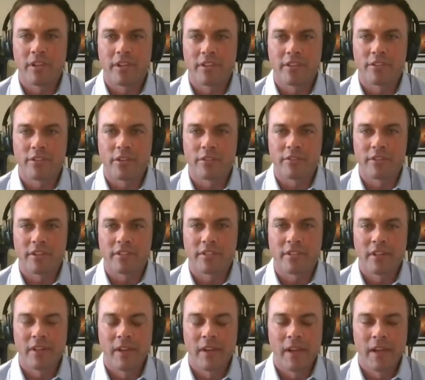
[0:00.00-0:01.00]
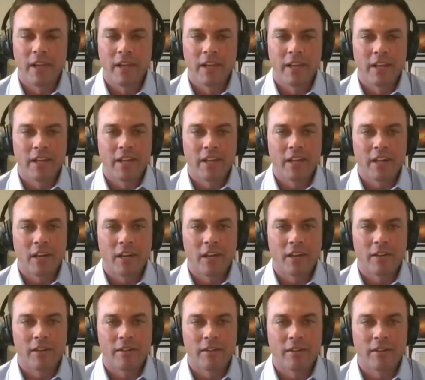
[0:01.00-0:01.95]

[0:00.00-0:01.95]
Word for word: in the service. Uh,